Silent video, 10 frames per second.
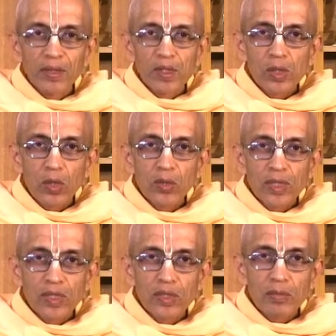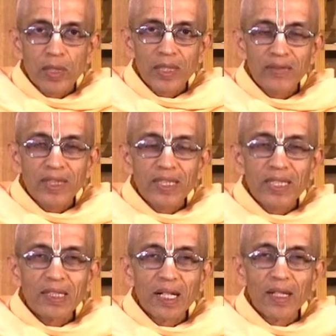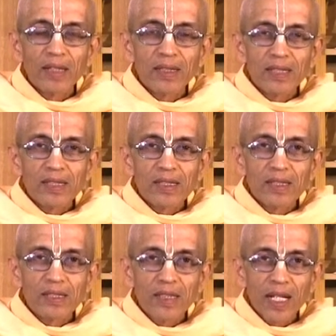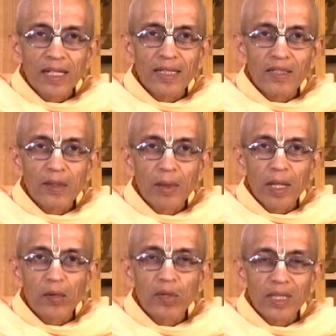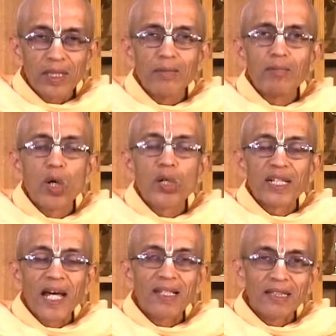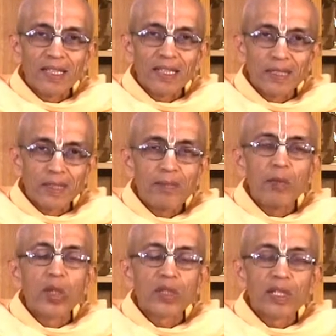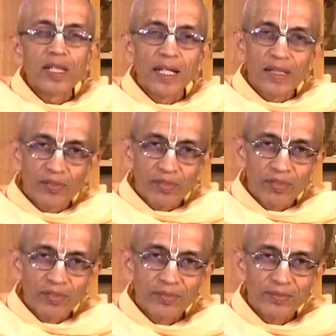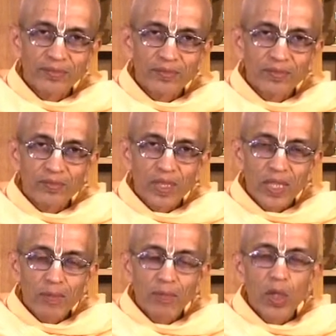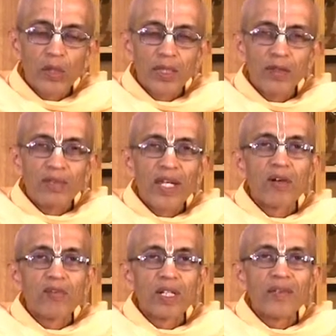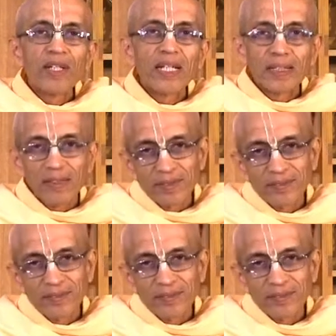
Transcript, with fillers: So this Bhagavad Gita is telling us about immortality, immortal life, immortal way of living.